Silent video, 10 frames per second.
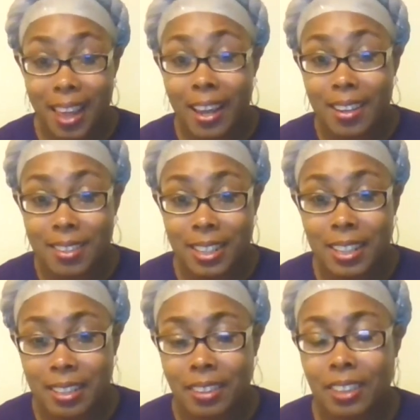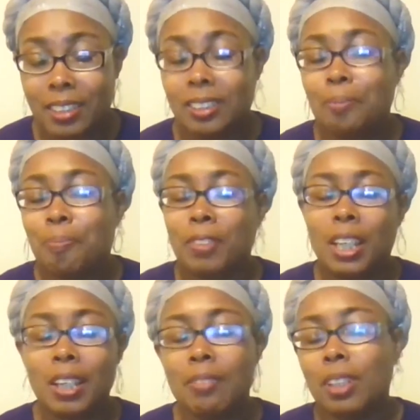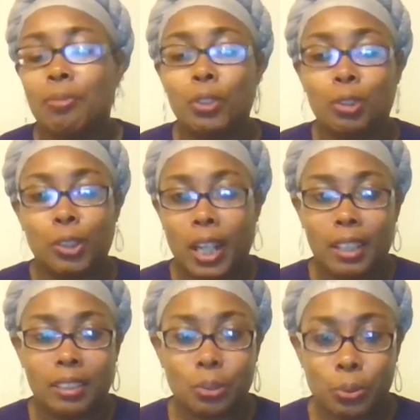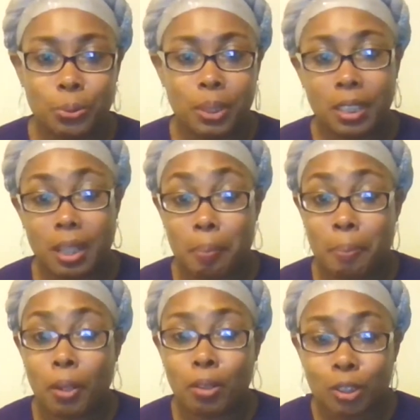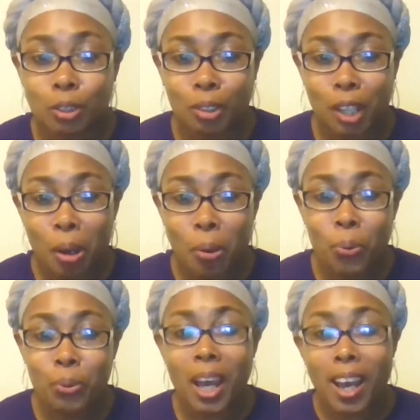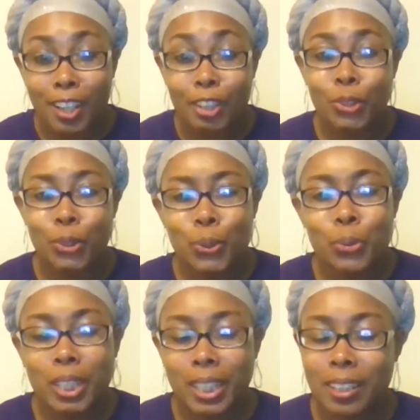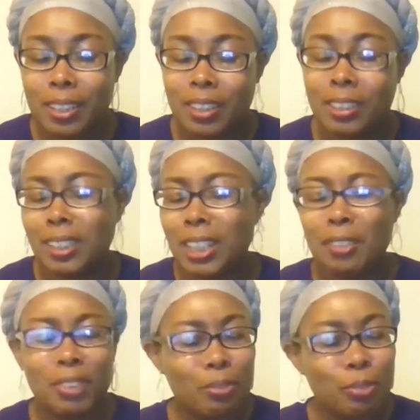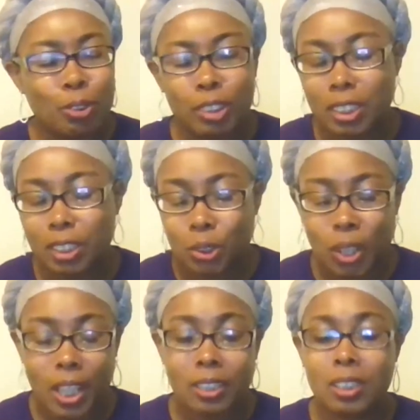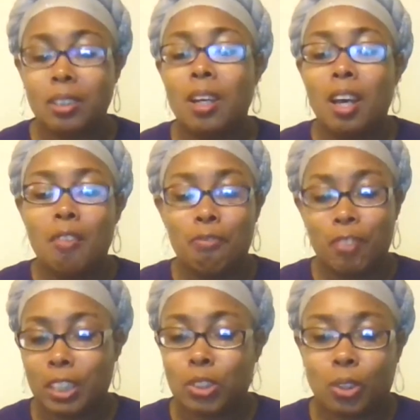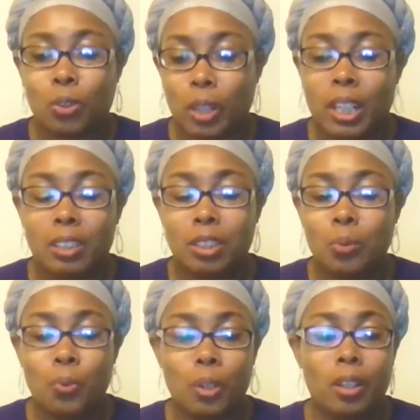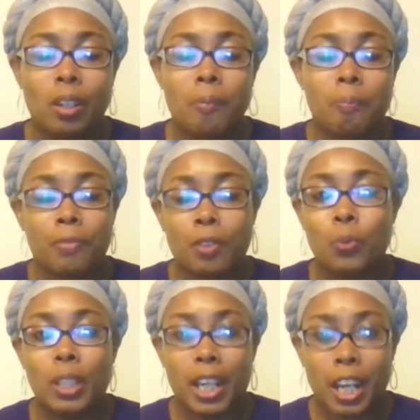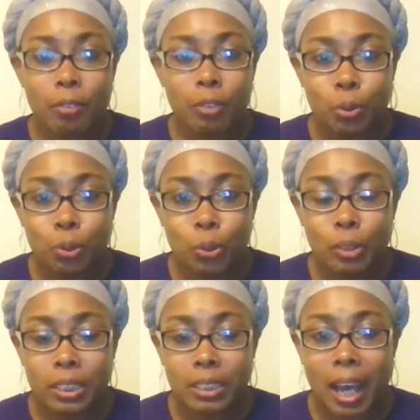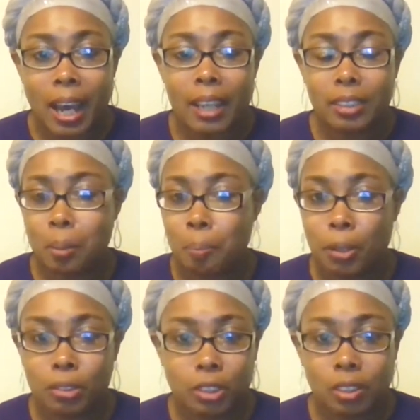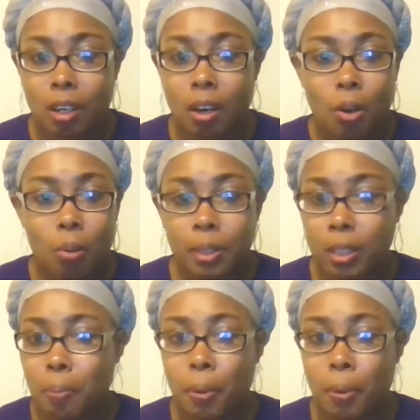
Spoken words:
they need this. Even if you're trying to get a personal loan, you need this. Even if you're just trying to fix your credit to where whenever you do decide to purchase a home, get a